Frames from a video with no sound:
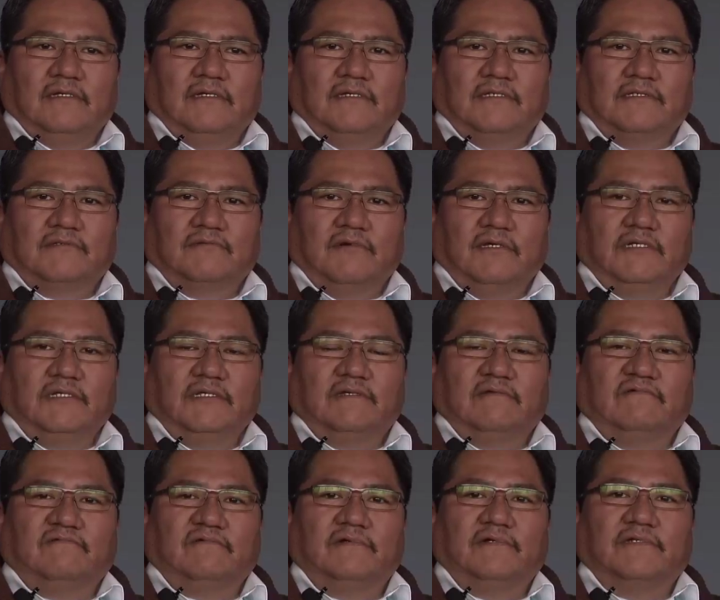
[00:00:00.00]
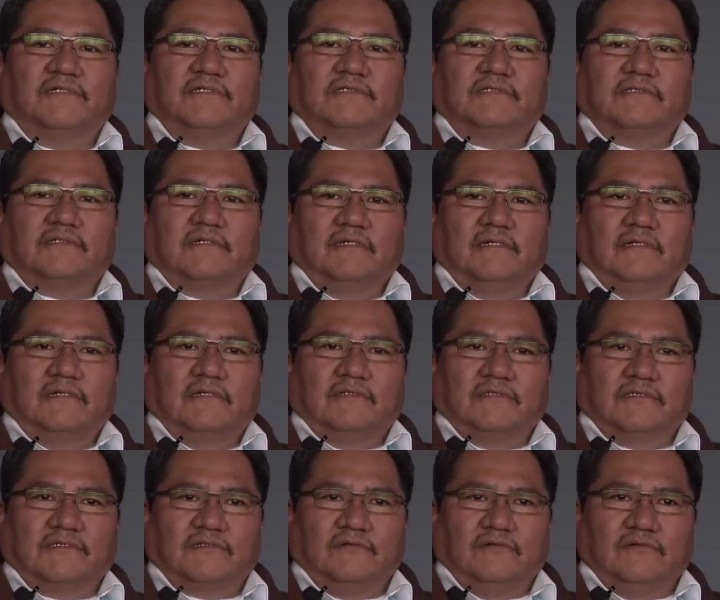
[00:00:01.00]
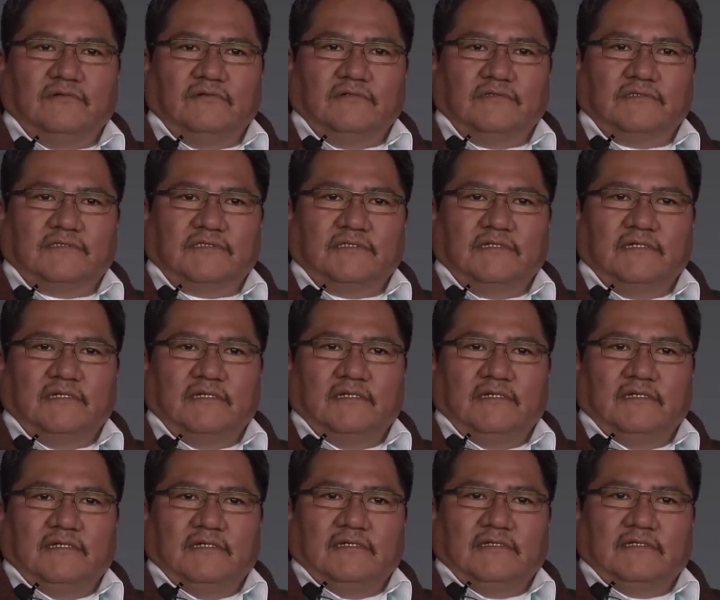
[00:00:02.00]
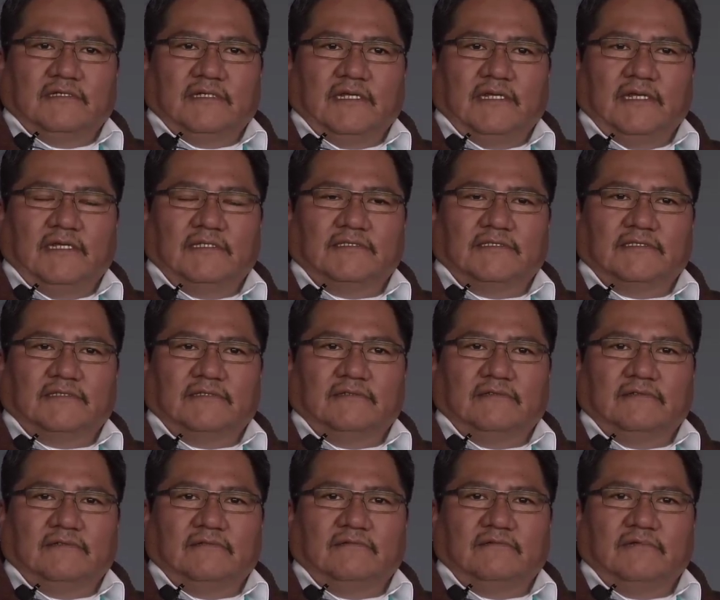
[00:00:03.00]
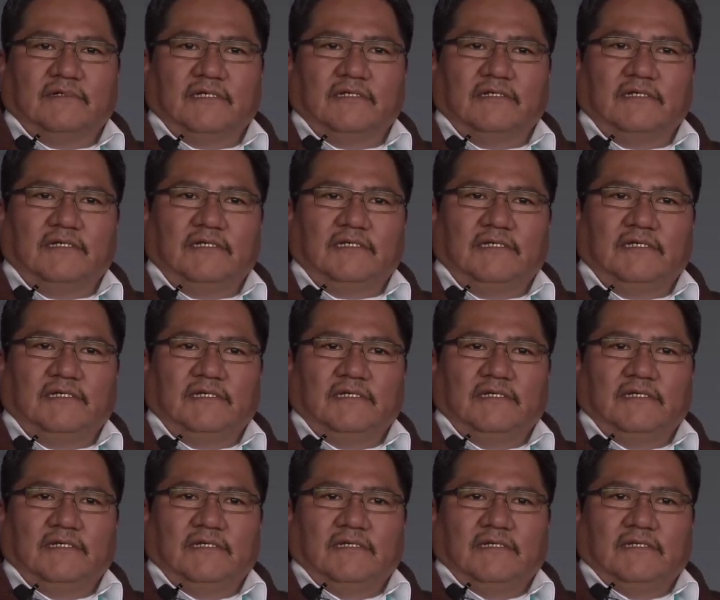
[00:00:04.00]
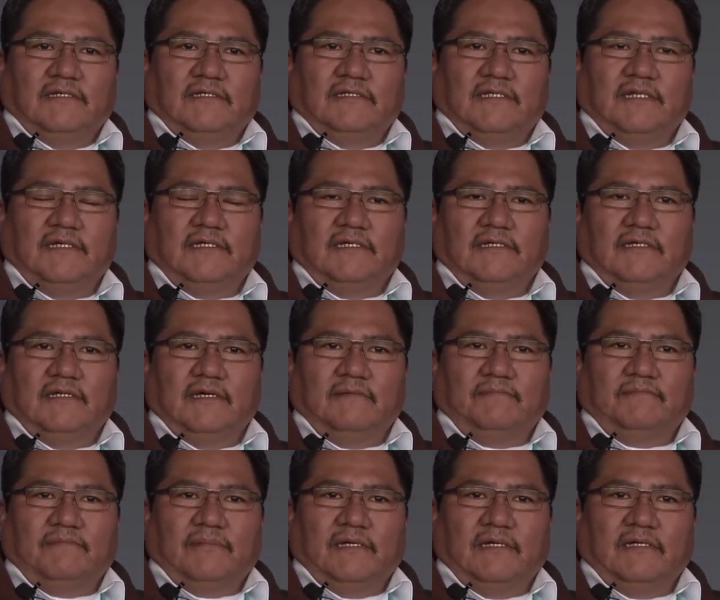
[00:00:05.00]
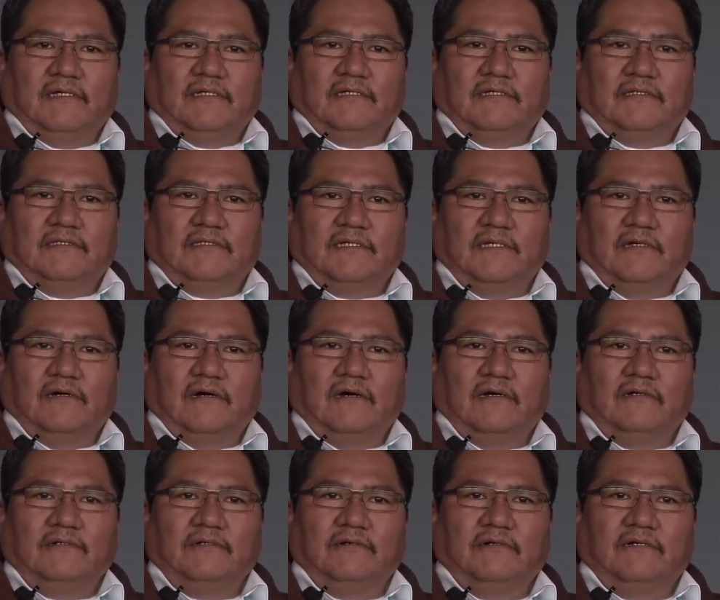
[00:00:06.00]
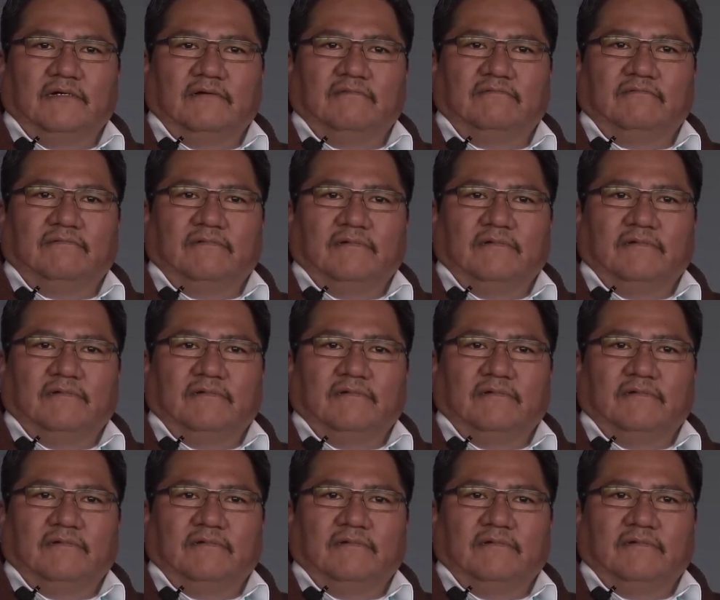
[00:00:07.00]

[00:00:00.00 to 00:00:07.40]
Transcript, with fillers: is one of the first schools that has really taken up the honor of